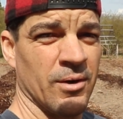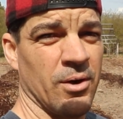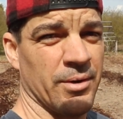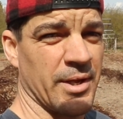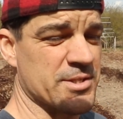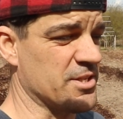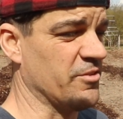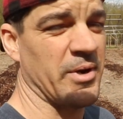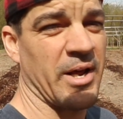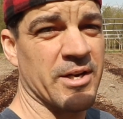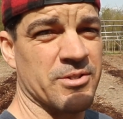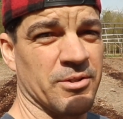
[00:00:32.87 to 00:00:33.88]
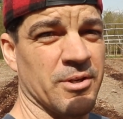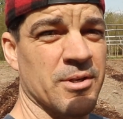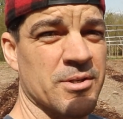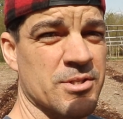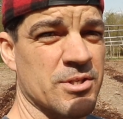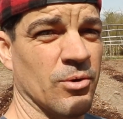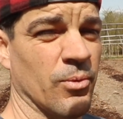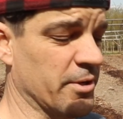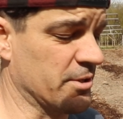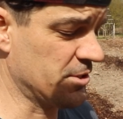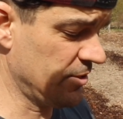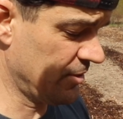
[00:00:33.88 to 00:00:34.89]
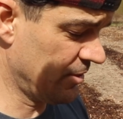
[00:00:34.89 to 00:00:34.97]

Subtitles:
all that stuff, but actually still works.